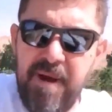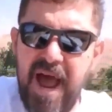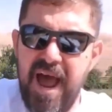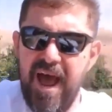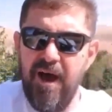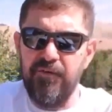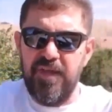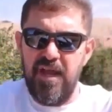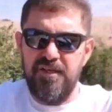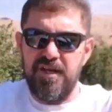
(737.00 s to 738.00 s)
out
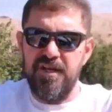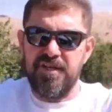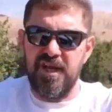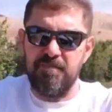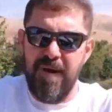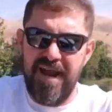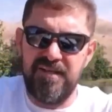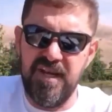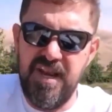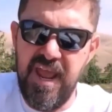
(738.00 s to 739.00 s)
in Jesus'
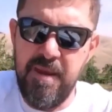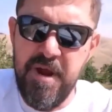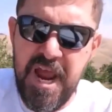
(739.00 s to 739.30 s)
mighty name.